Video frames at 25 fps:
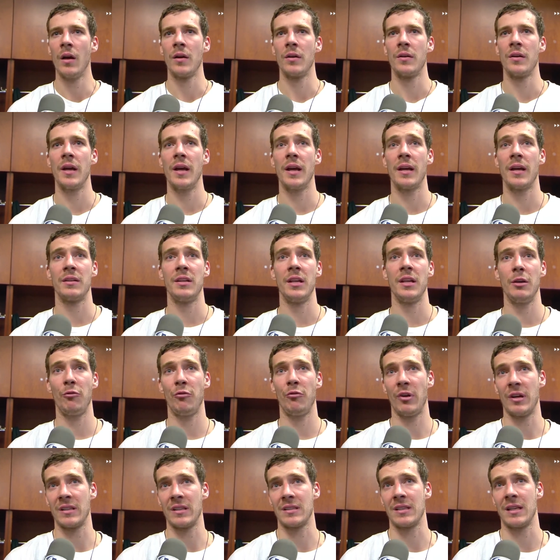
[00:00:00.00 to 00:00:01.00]
Yeah,
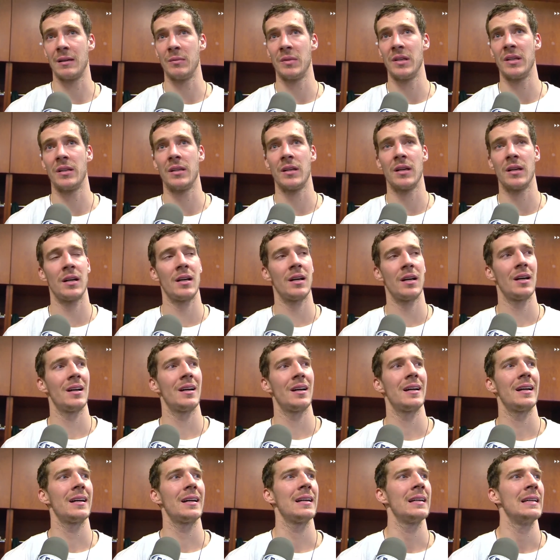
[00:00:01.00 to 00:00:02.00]
defense. I mean,
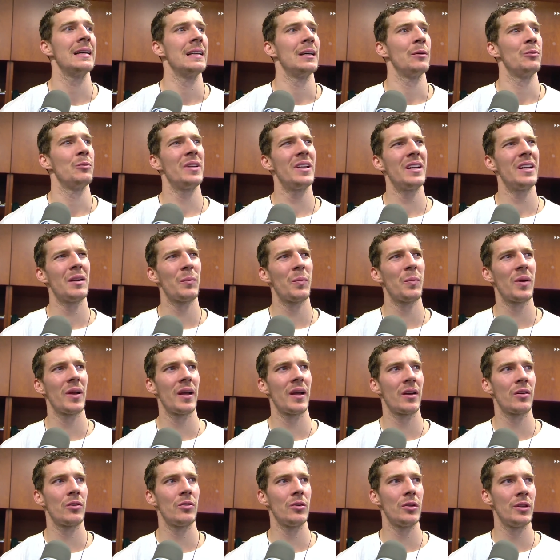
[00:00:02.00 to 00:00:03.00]
uh, we didn't
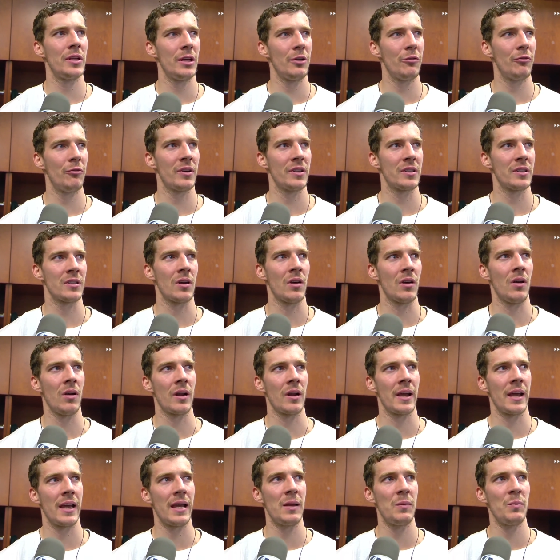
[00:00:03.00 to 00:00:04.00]
play a good defense all
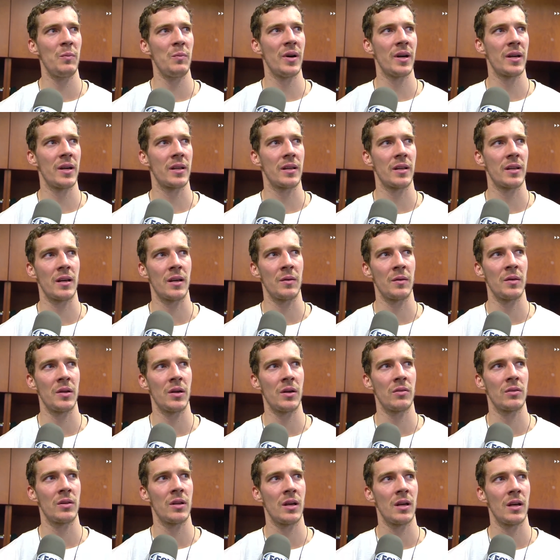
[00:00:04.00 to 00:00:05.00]
game, but, uh, you
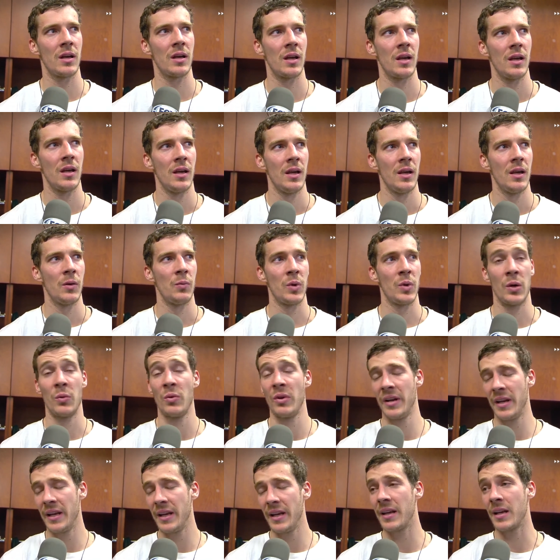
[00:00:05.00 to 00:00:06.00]
know, the, when
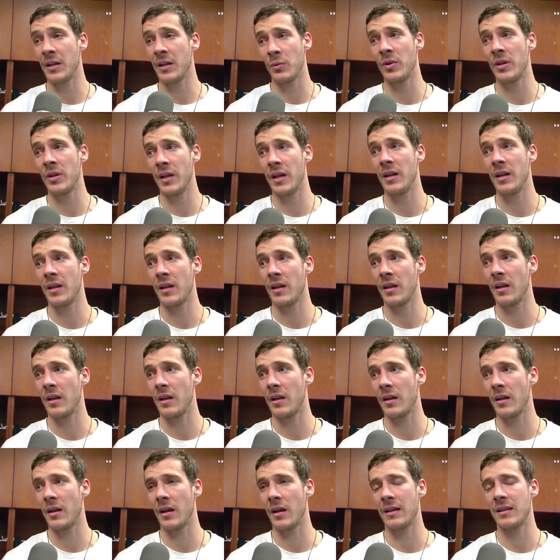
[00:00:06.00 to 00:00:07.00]
we needed, we did.
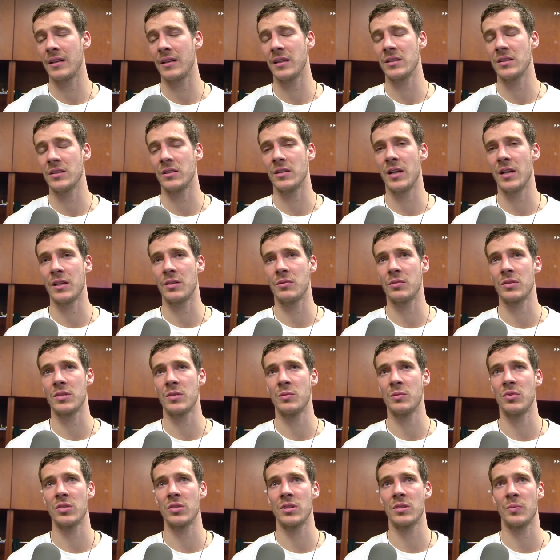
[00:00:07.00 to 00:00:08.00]
And I think so that was
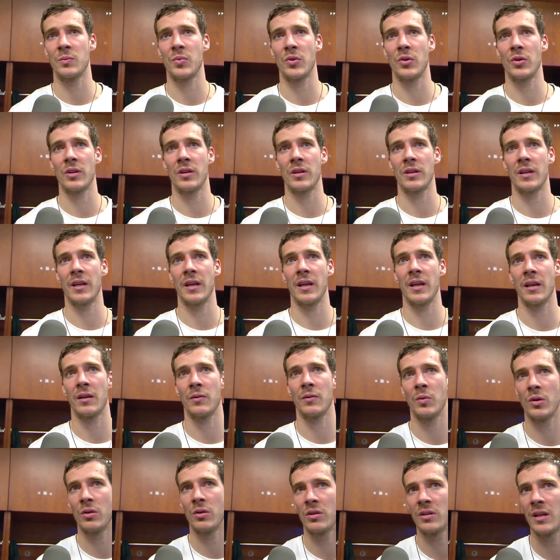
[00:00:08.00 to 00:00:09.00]
the most important thing.
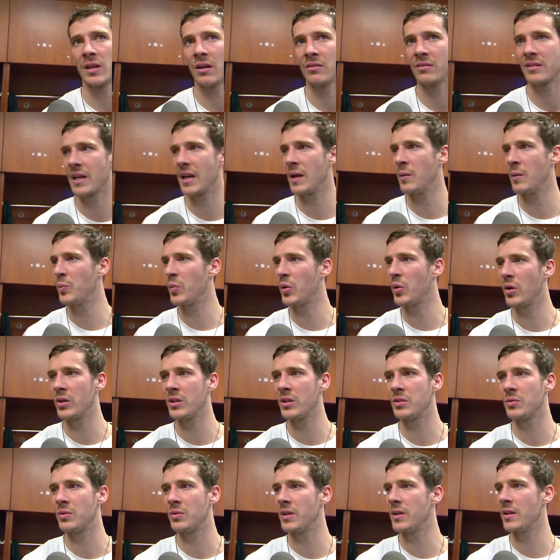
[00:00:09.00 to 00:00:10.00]
We were down 10
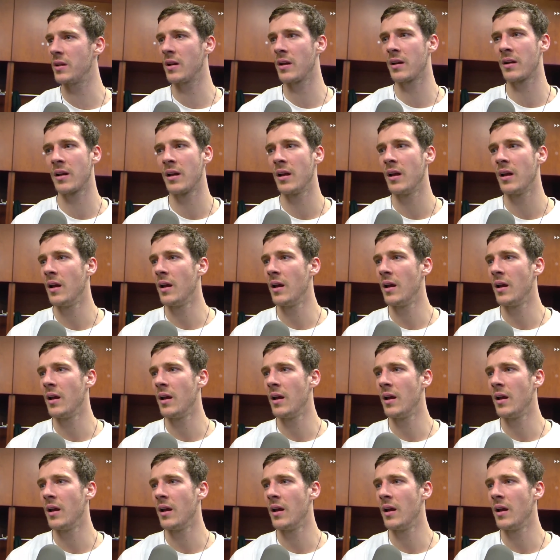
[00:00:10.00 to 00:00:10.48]
points. We didn't